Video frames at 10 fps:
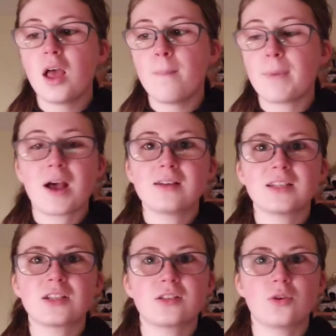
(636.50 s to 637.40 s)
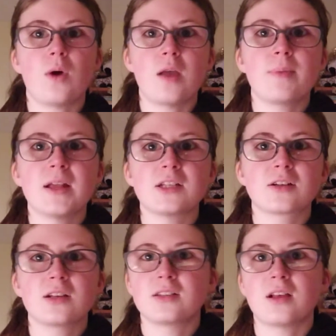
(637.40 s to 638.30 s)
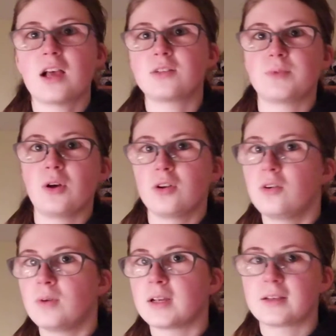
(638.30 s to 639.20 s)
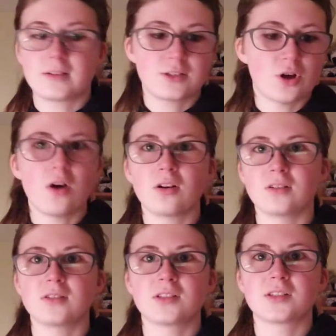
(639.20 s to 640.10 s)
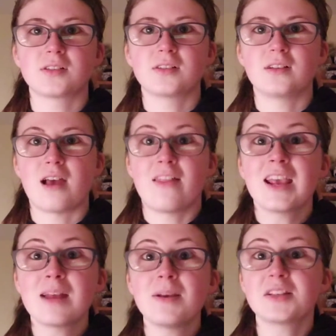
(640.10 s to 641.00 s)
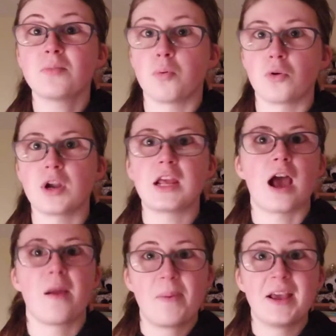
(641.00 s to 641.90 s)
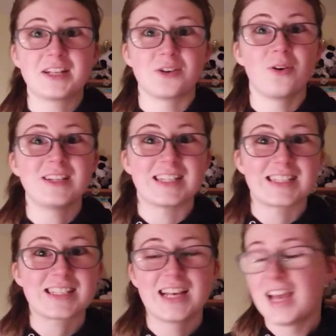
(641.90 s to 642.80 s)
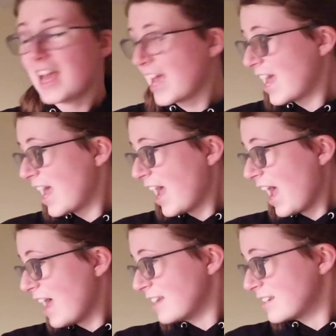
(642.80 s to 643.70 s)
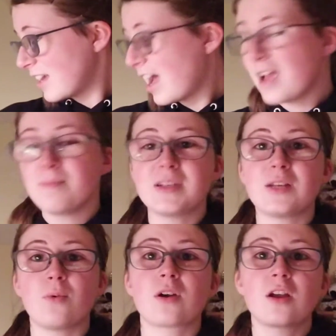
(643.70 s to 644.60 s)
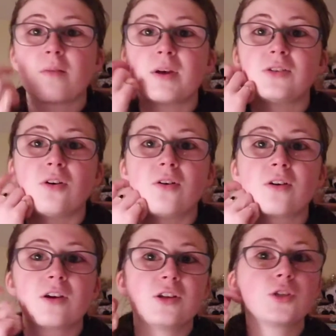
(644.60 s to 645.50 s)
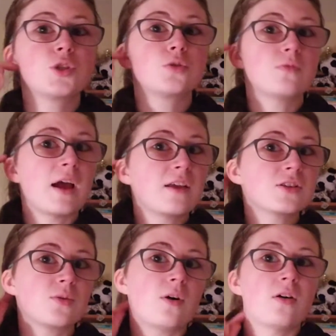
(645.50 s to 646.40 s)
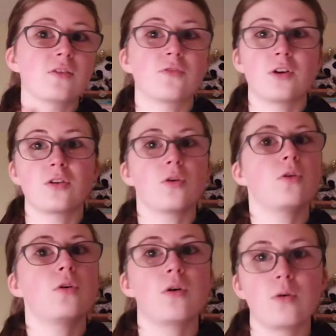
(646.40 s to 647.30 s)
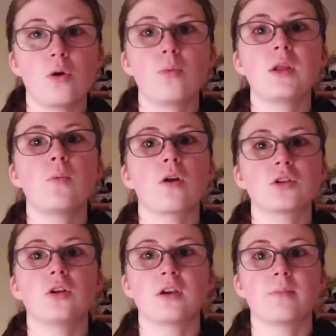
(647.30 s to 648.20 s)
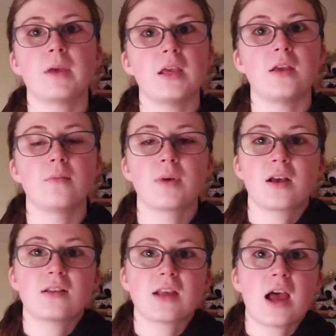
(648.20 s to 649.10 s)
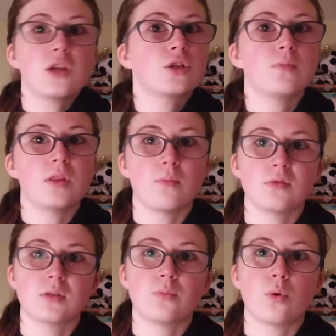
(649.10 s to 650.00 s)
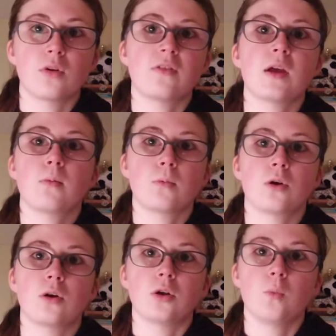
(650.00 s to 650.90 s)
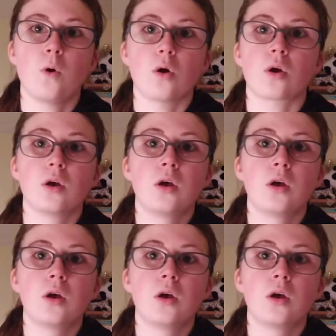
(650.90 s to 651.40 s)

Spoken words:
because it's so high-pitched. Because as we all know, like toddlers, they can make some pretty high-pitched noises. And I'm busy working on my dog, trying so hard for her to only want to look at me, because I should be the most important thing when we're out on a walk.